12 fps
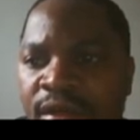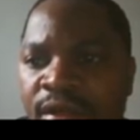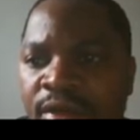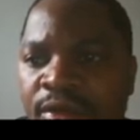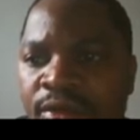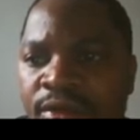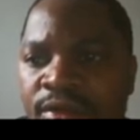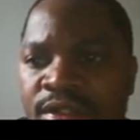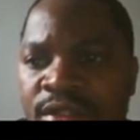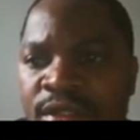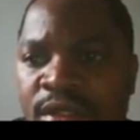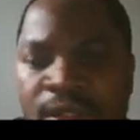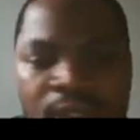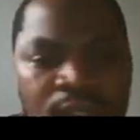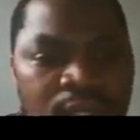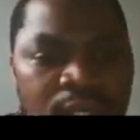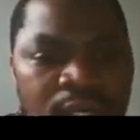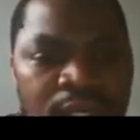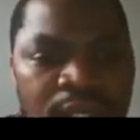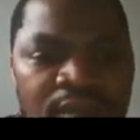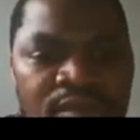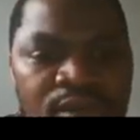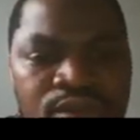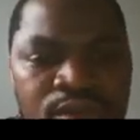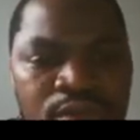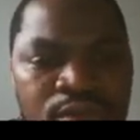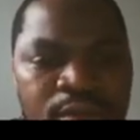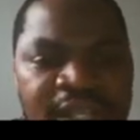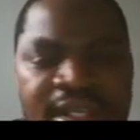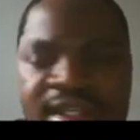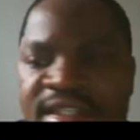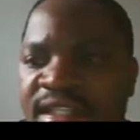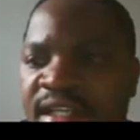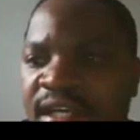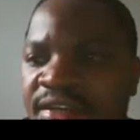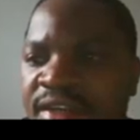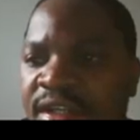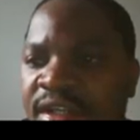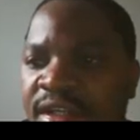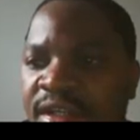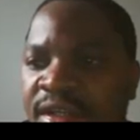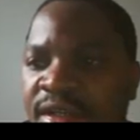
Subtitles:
newtons. I have also minus 300,